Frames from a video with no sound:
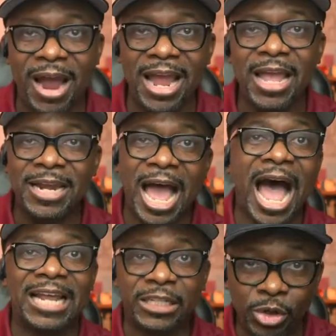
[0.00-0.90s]
right?
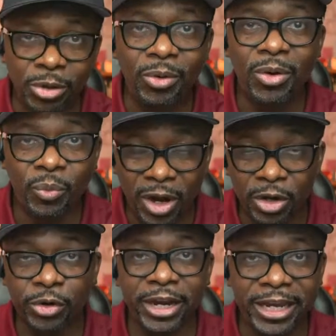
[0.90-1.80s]
Now, I do
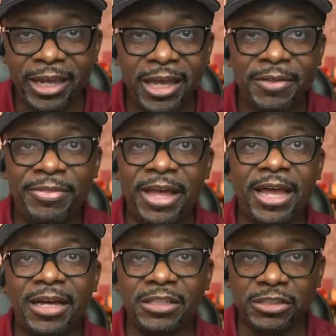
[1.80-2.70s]
agree
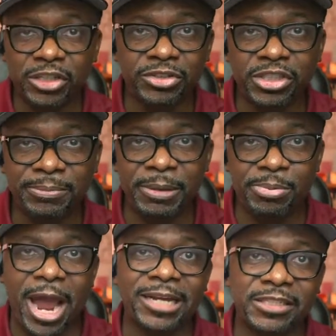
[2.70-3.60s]
that the church should be
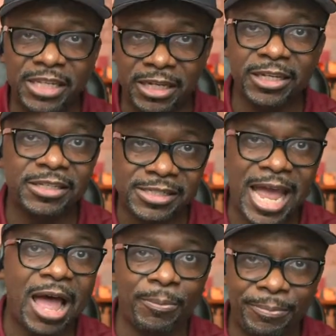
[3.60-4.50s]
practicing good,
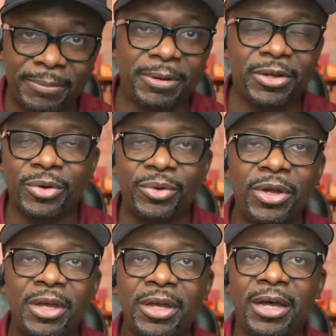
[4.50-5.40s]
sound,
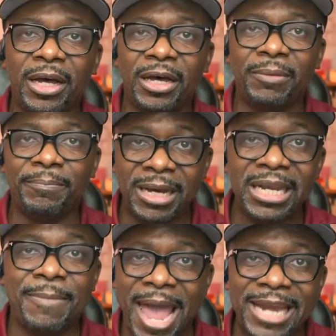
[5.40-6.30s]
biblical uh,
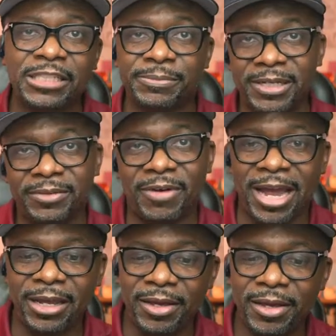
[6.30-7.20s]
money management,
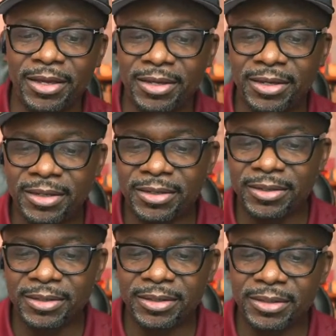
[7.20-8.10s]
right?
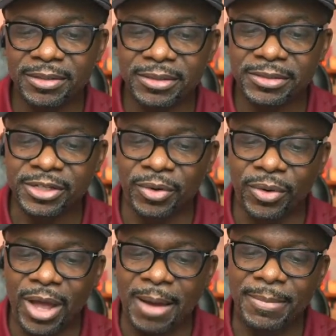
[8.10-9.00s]

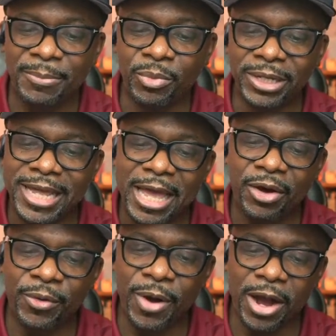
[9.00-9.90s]
So I'm I'm with that
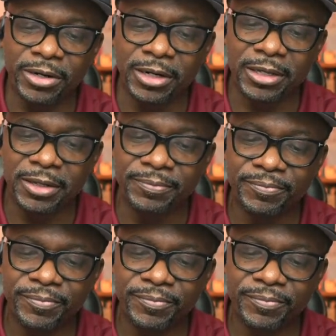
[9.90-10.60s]
wholeheartedly.